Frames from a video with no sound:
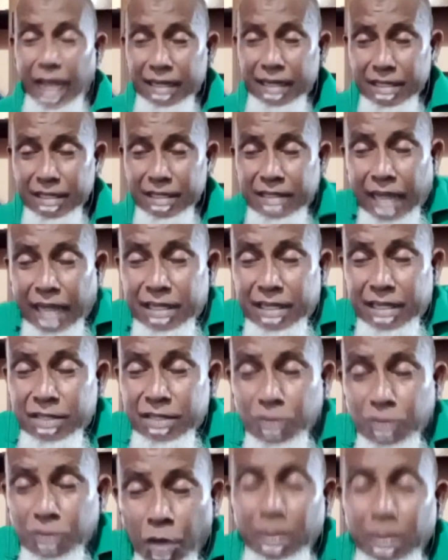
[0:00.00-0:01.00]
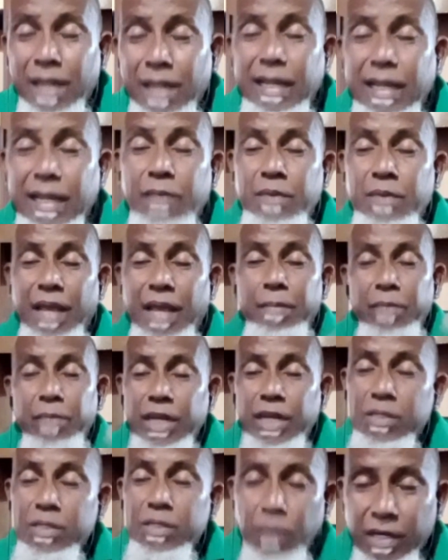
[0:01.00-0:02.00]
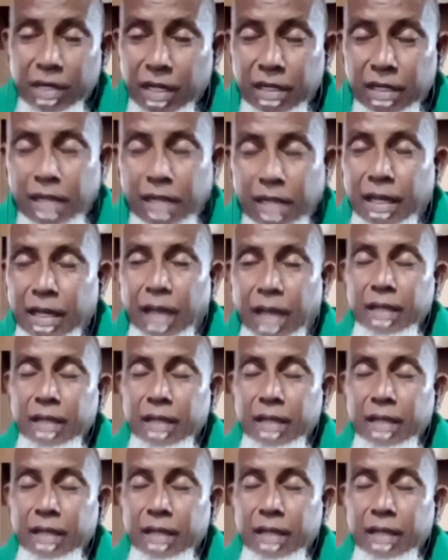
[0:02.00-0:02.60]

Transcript: is normal that we embrace one another